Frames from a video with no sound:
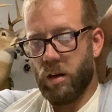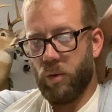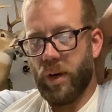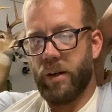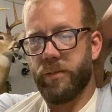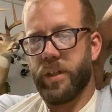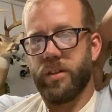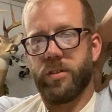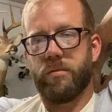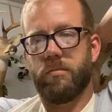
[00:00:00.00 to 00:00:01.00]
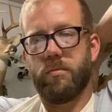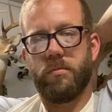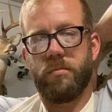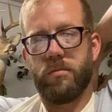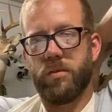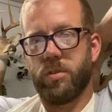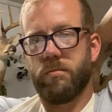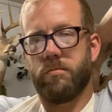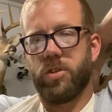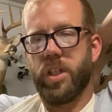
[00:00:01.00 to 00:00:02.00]
around their
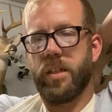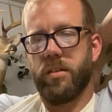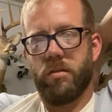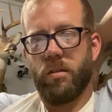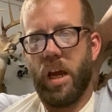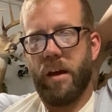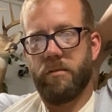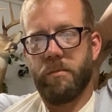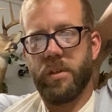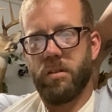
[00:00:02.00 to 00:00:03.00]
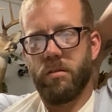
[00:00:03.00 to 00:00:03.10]
chest or abdomen.